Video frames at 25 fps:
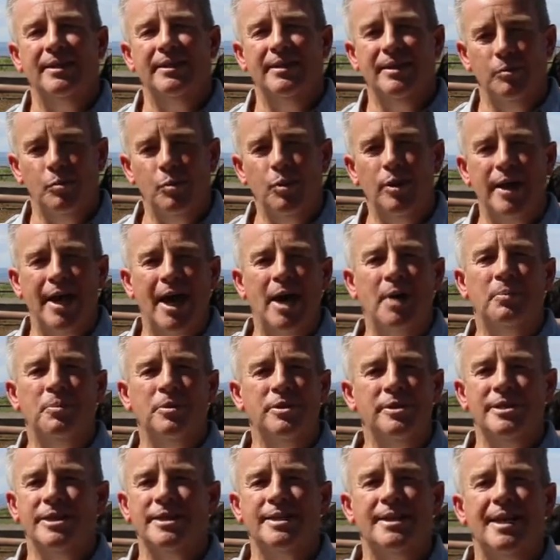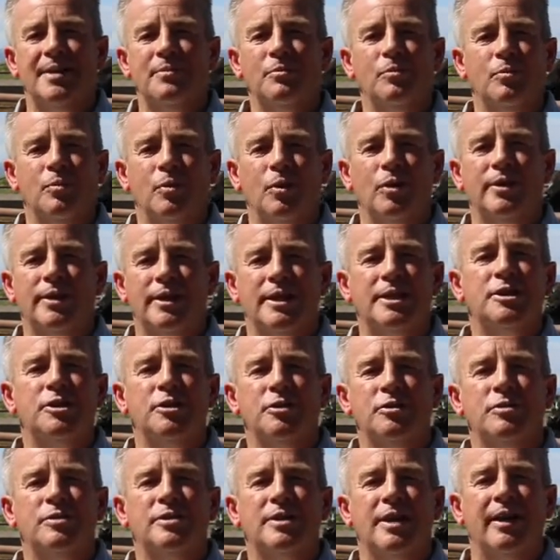The word helper is the same word that's
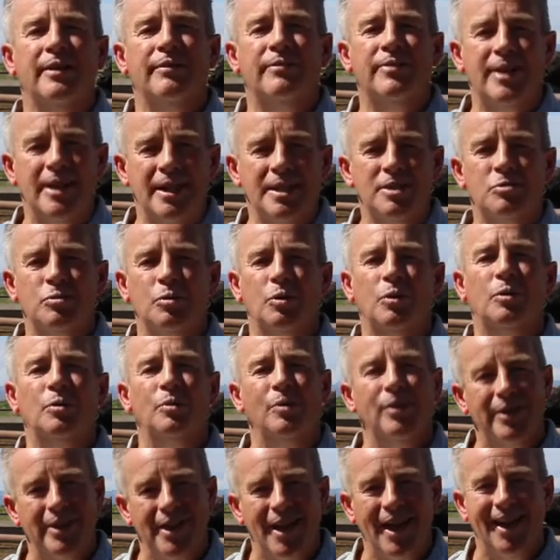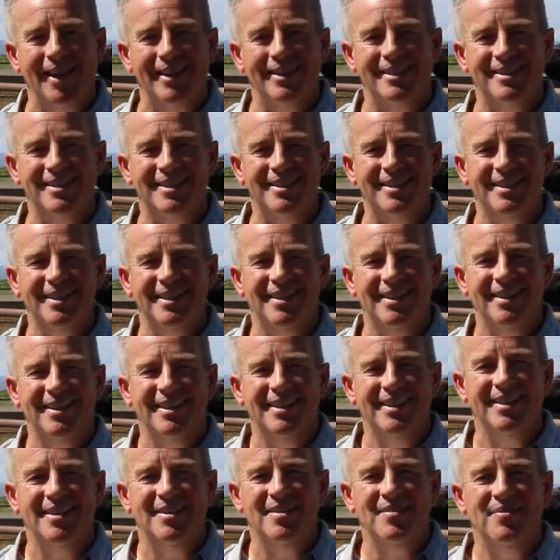used of his role with us
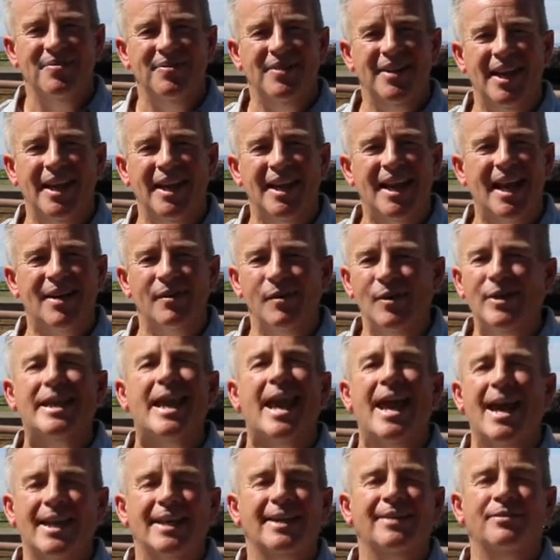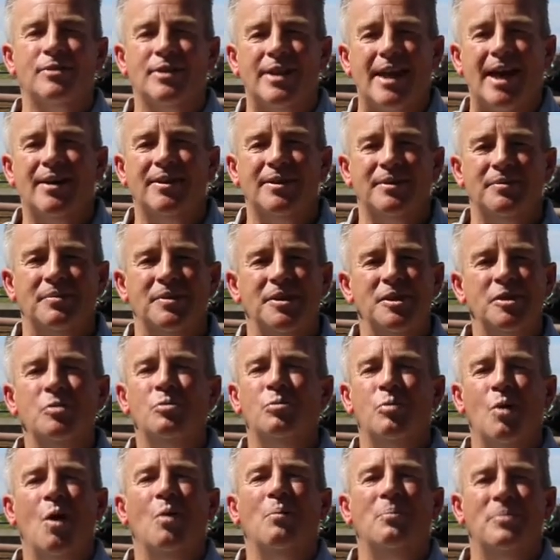that we can't live without him. You
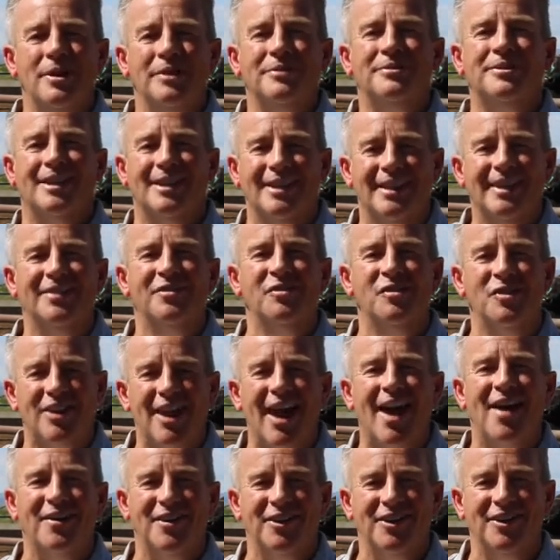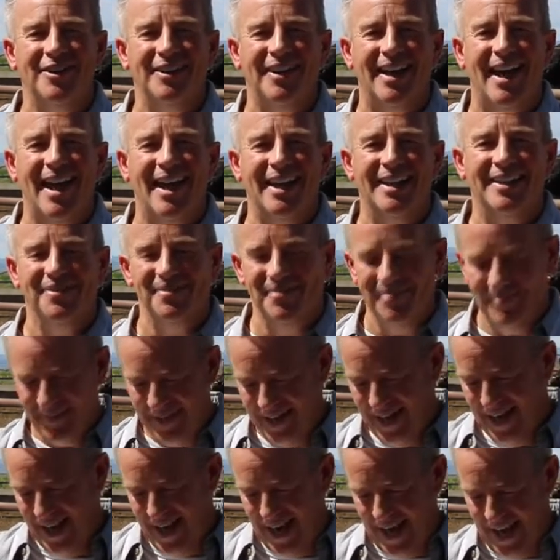won't be able to live without her, Adam.
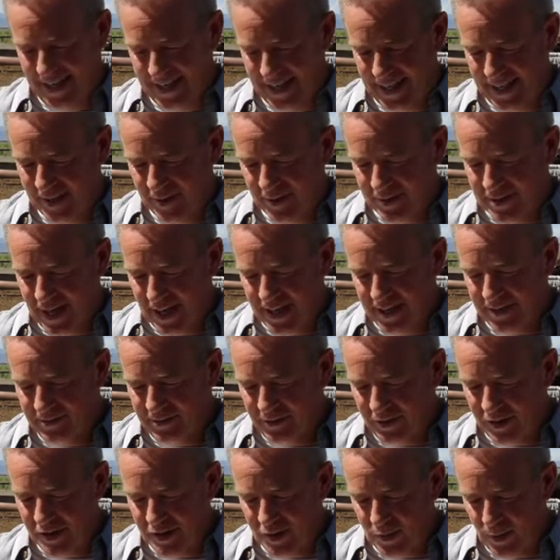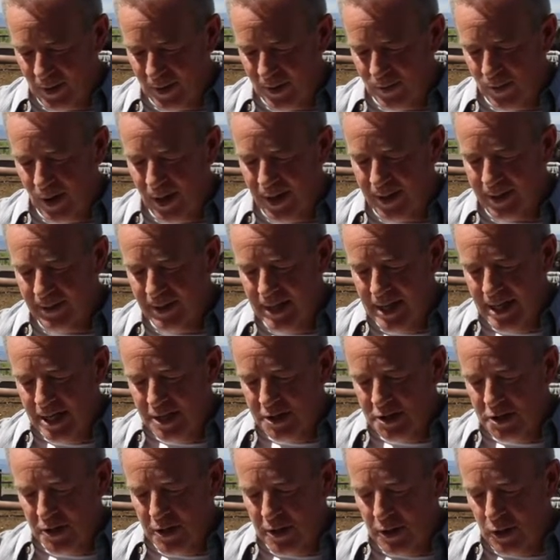And then he goes on to verse 21.
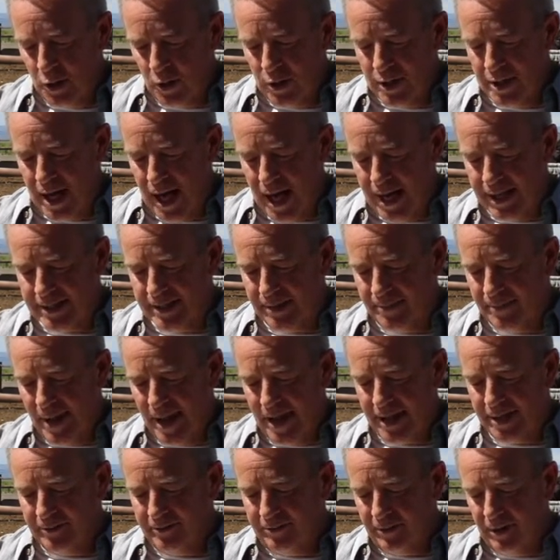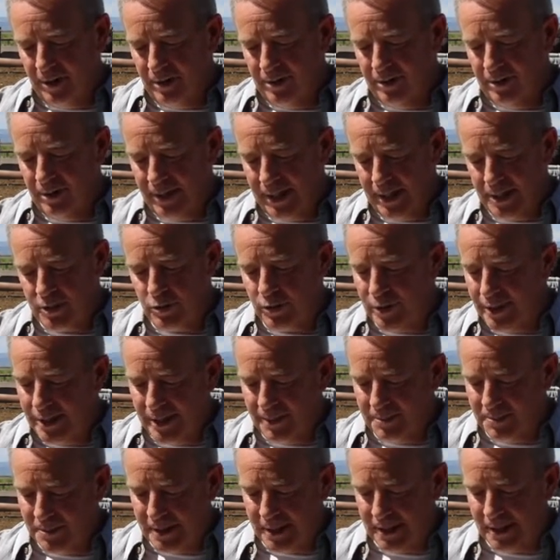So the Lord caused the man to fall into a
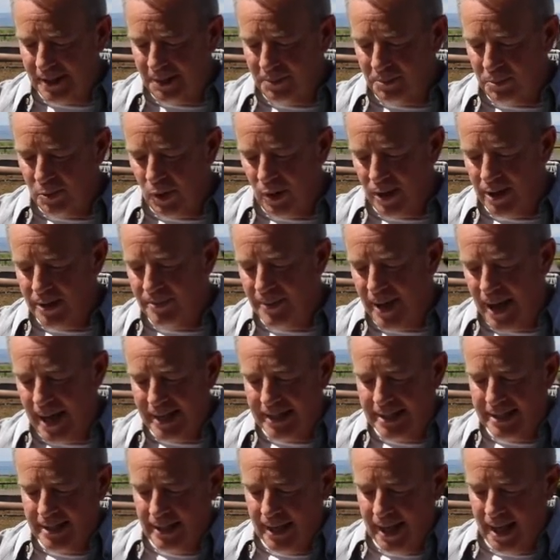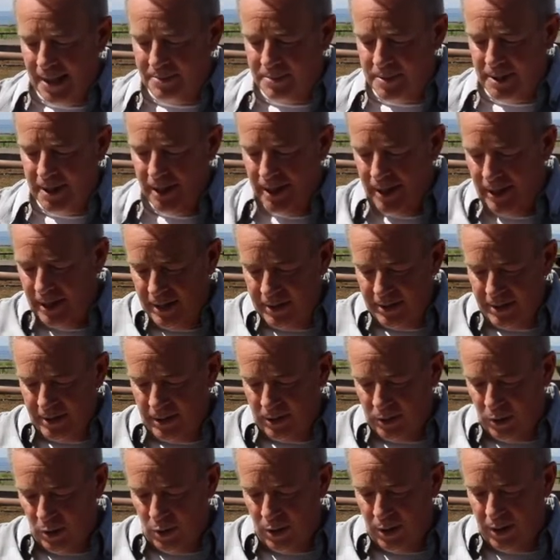deep sleep. While the man slept, the
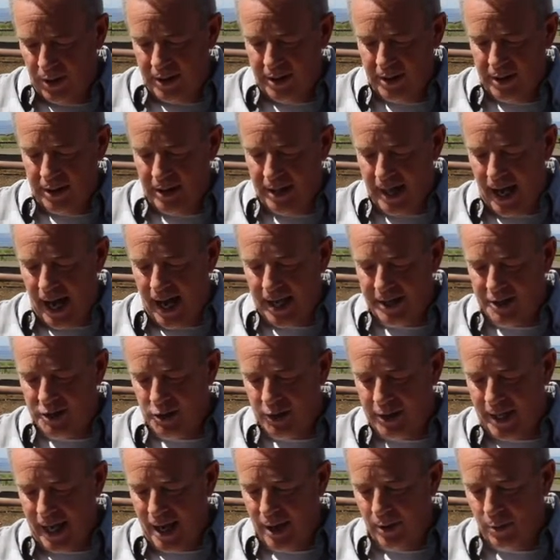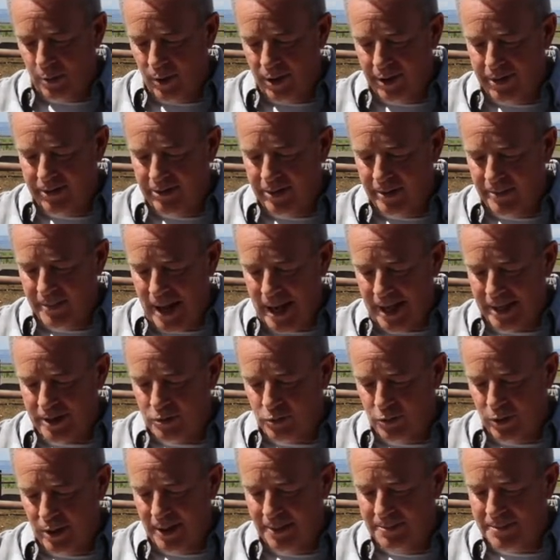Lord God took out one of the
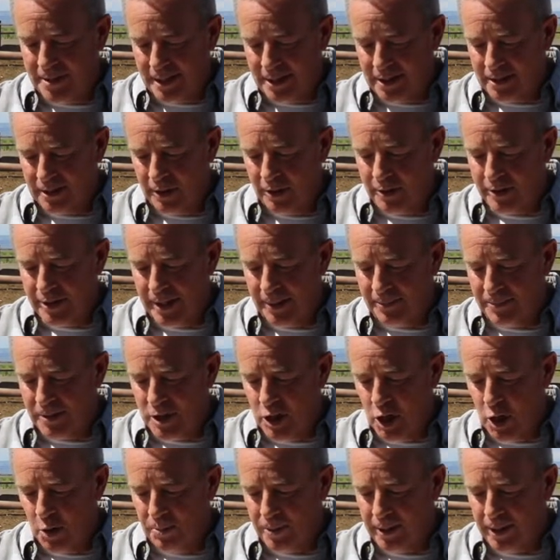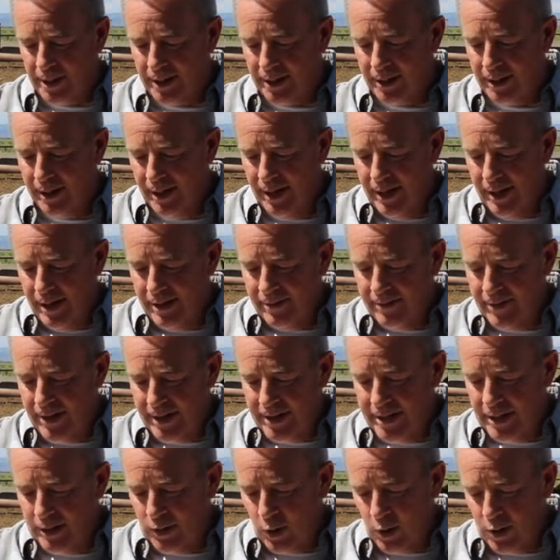man's ribs and closed up the opening.
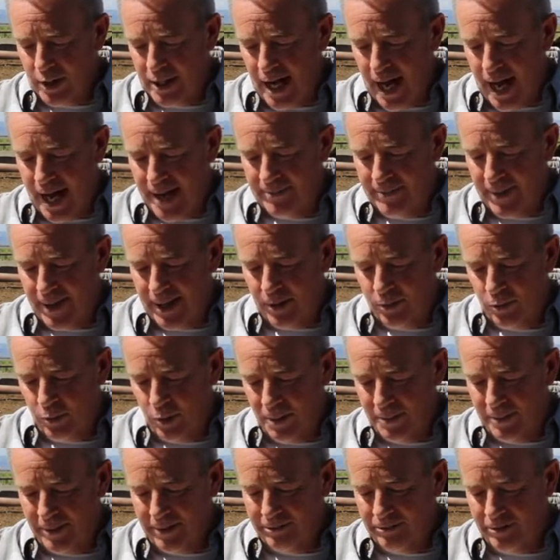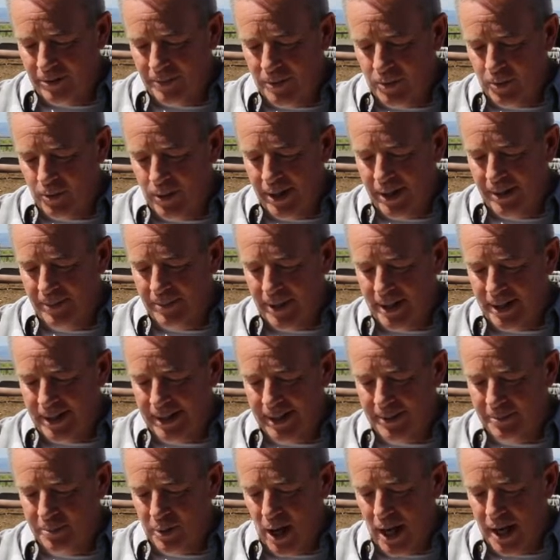Then the Lord God made a woman from the rib, and
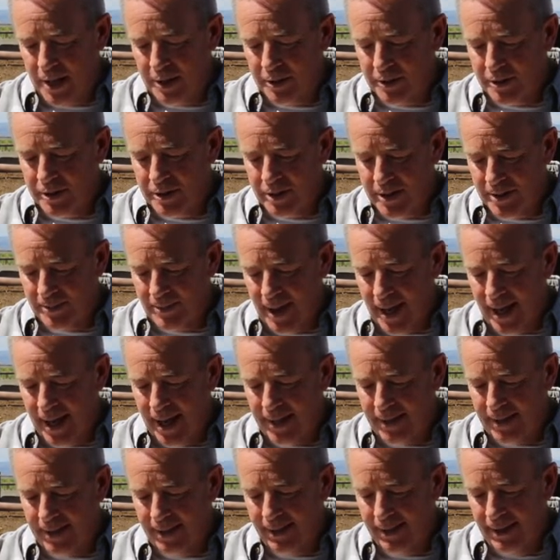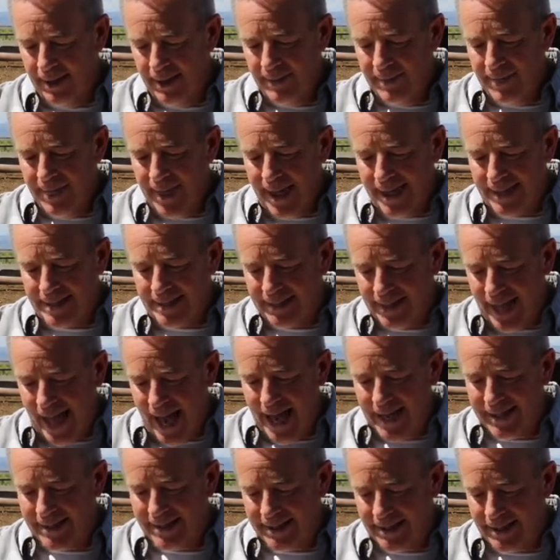he brought her to the man. At
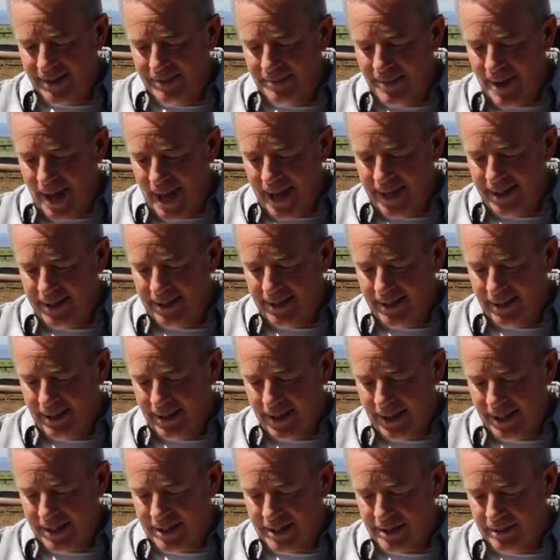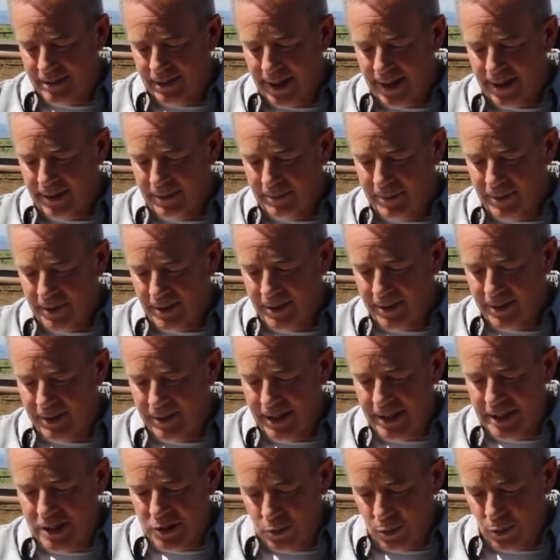last the man exclaimed,
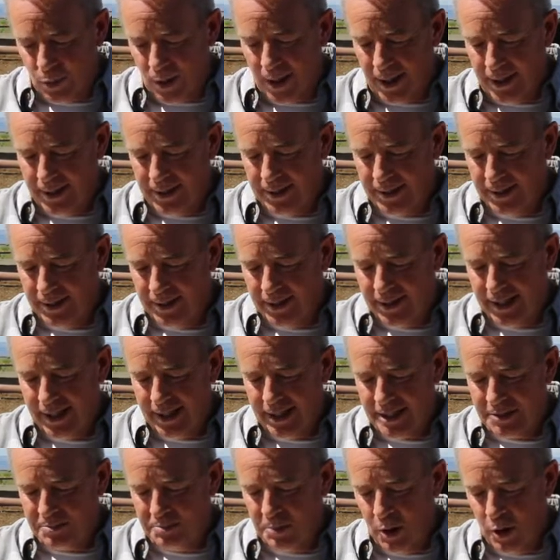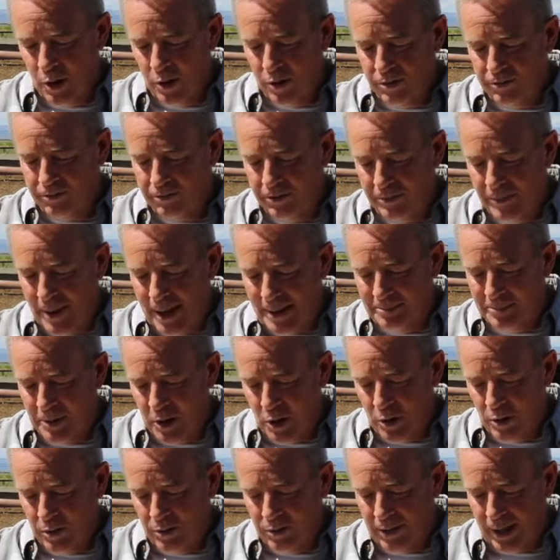This one is bone from my
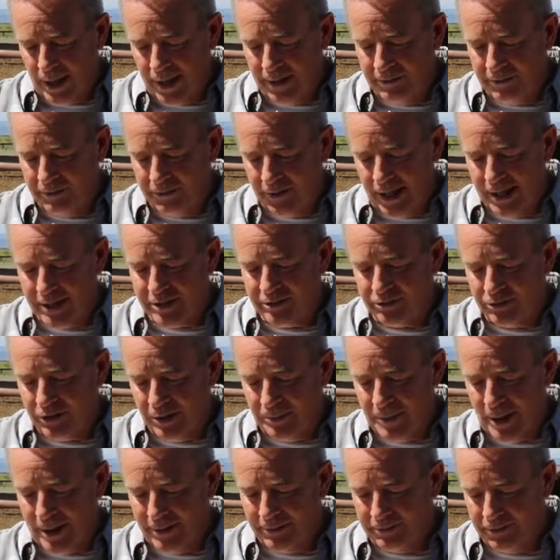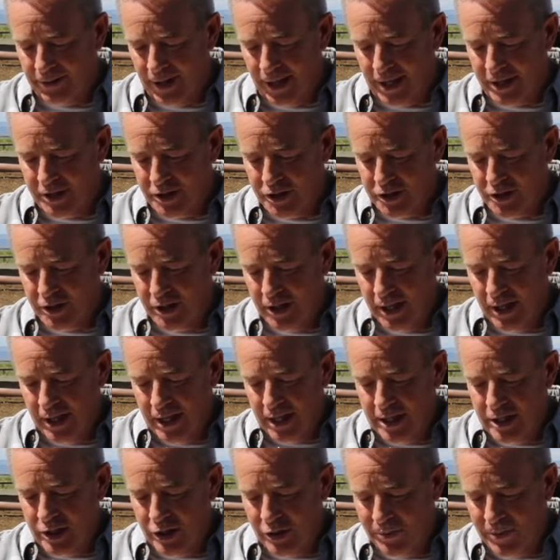bone and flesh from my flesh.
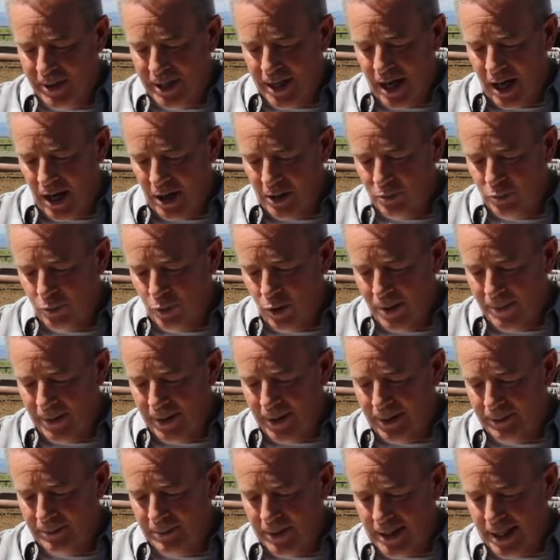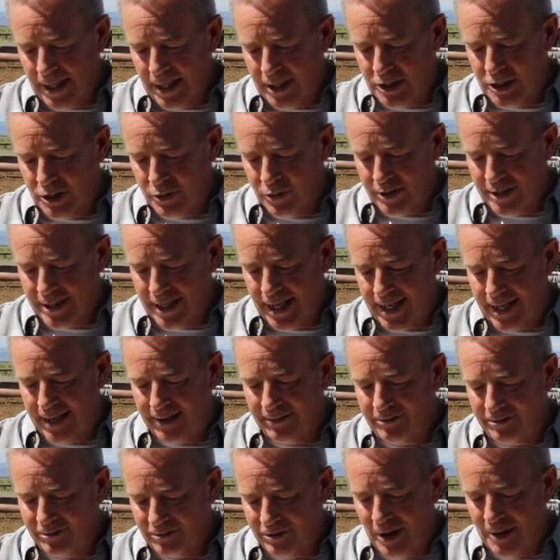She'll be called woman because she was
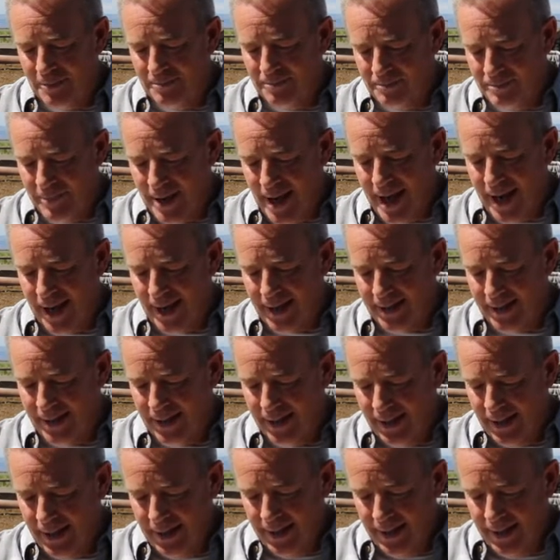taken from man.